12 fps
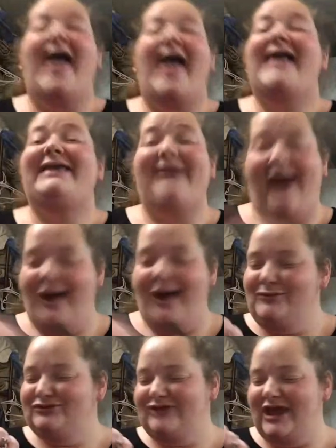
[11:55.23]
Yeah, I
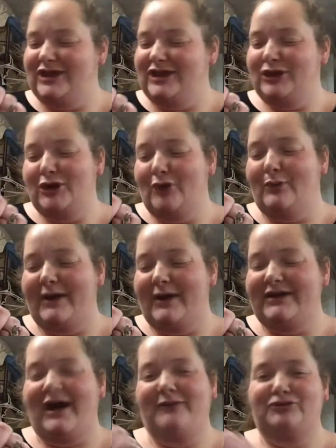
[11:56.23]
was like, you know what?
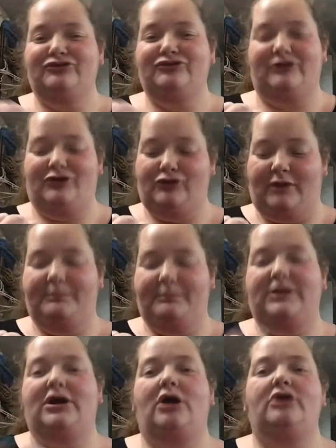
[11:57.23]
I'm just gonna try
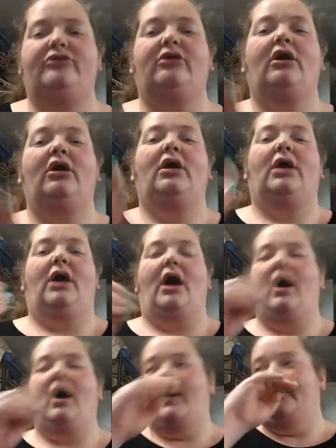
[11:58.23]
because
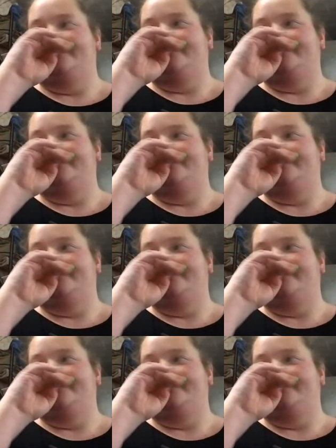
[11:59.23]
um